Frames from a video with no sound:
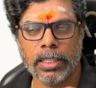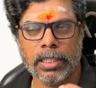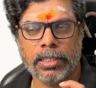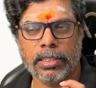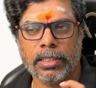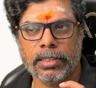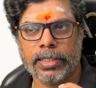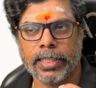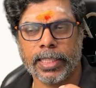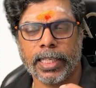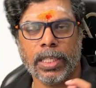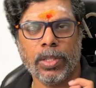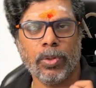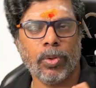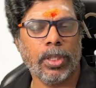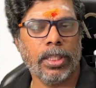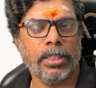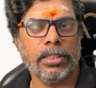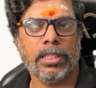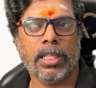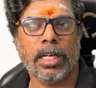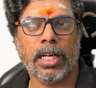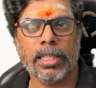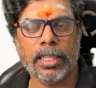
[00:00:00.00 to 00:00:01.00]
The second one
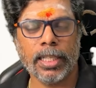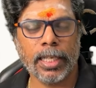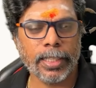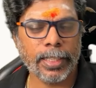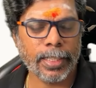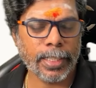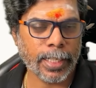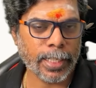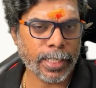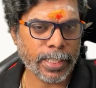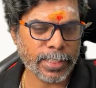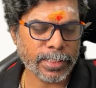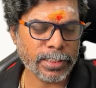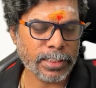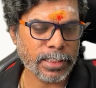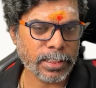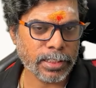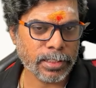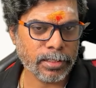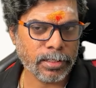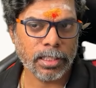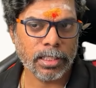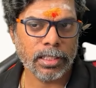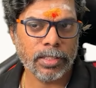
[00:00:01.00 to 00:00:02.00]
is Adani
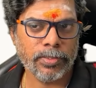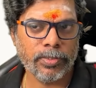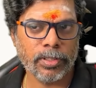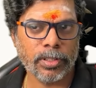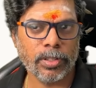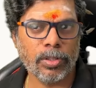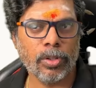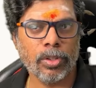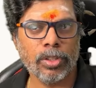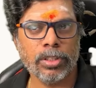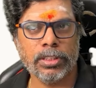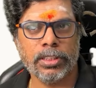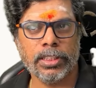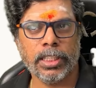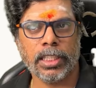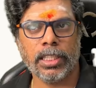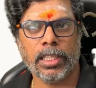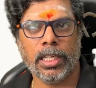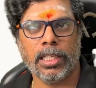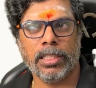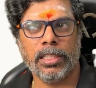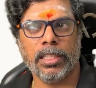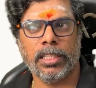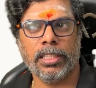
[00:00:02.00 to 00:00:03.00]
Energy. If you go and check
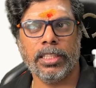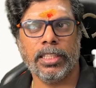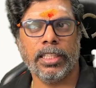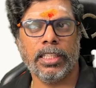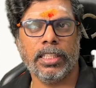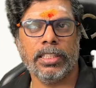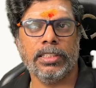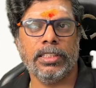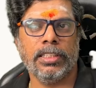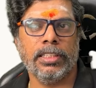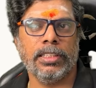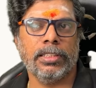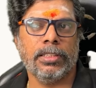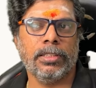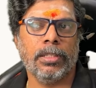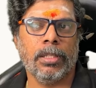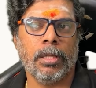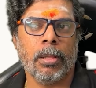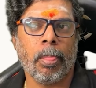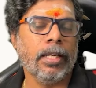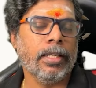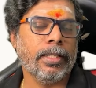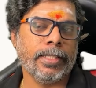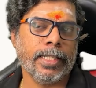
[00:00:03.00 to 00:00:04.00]
Adani Energy's
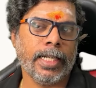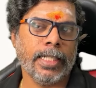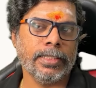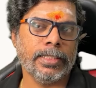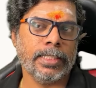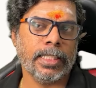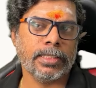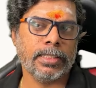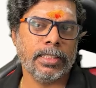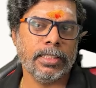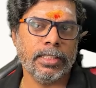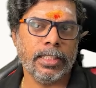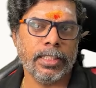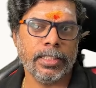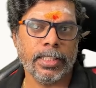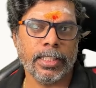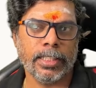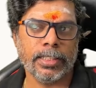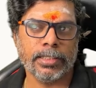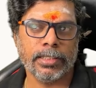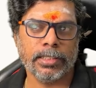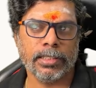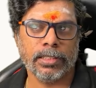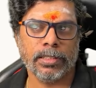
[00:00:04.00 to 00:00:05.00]
transaction
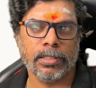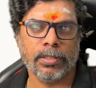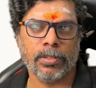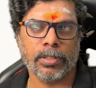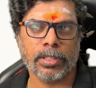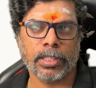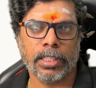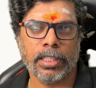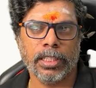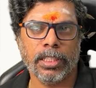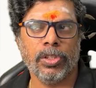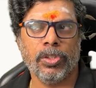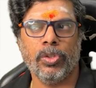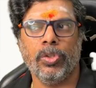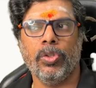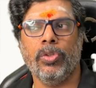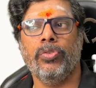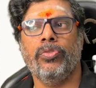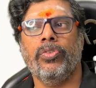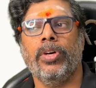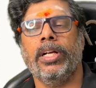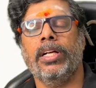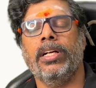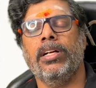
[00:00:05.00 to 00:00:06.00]
details, okay, you'll
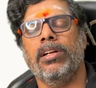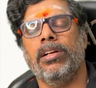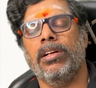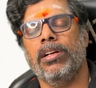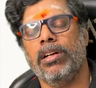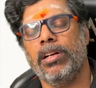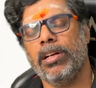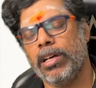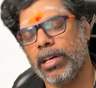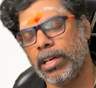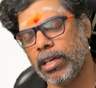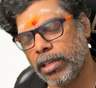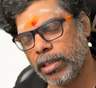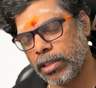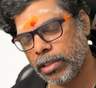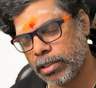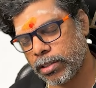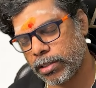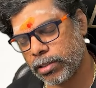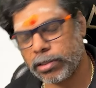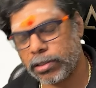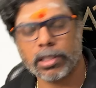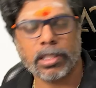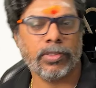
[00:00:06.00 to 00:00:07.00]
find
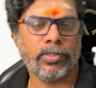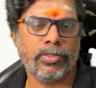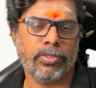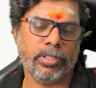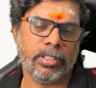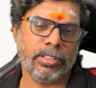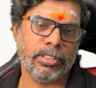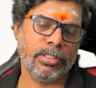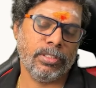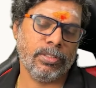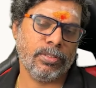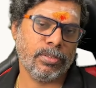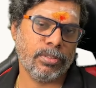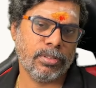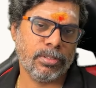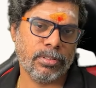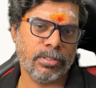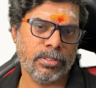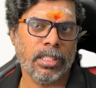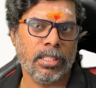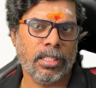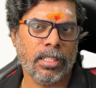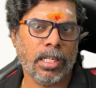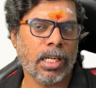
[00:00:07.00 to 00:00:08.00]
lot of issues.
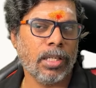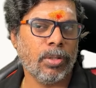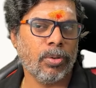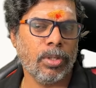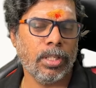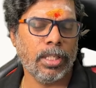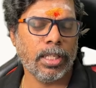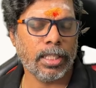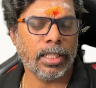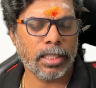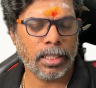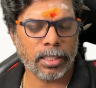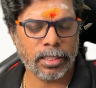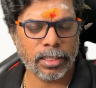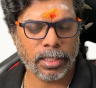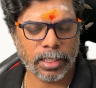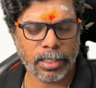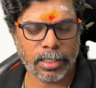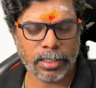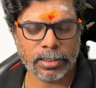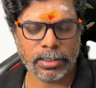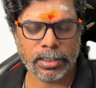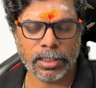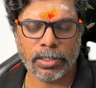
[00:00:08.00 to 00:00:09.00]
Not only Adani
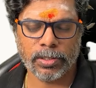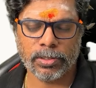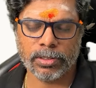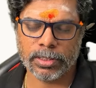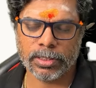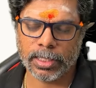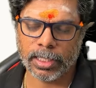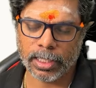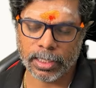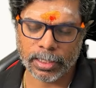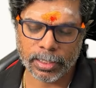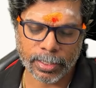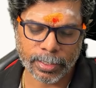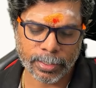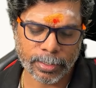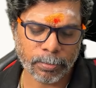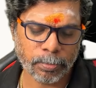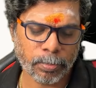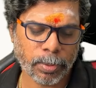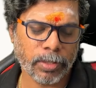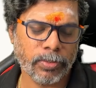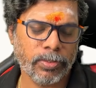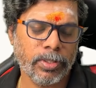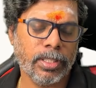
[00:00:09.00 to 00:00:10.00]
Energy, you say Adani
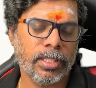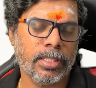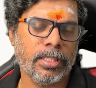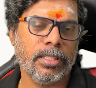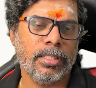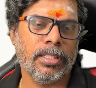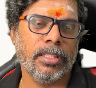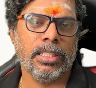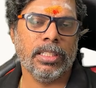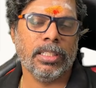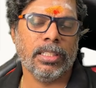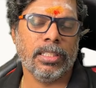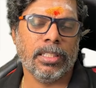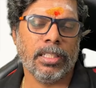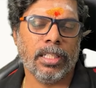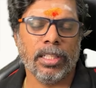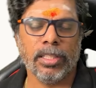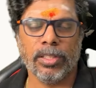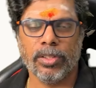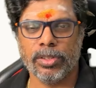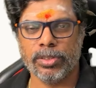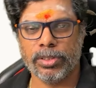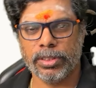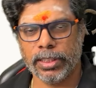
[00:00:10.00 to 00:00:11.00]
Power,
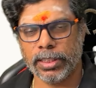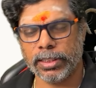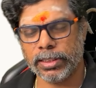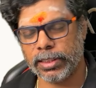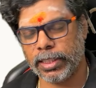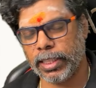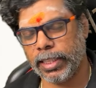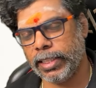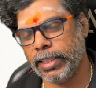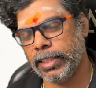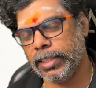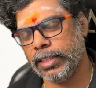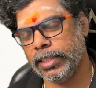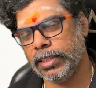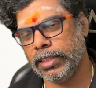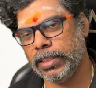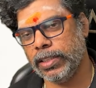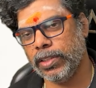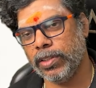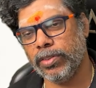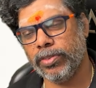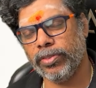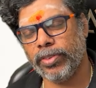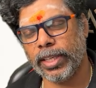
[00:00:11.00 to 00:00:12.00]
all those things, right?
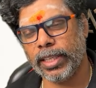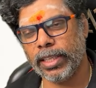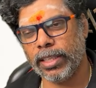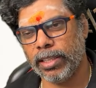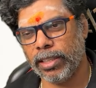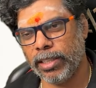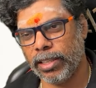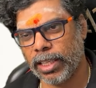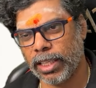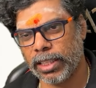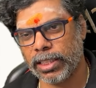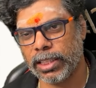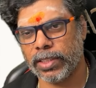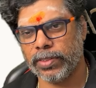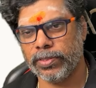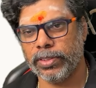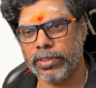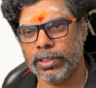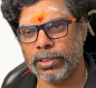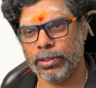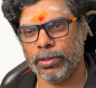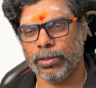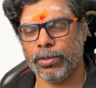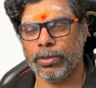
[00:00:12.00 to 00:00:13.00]
You'll find lot of
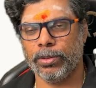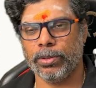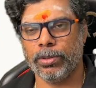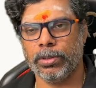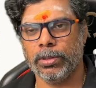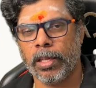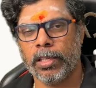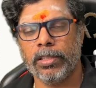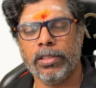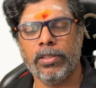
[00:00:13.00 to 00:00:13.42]
issues.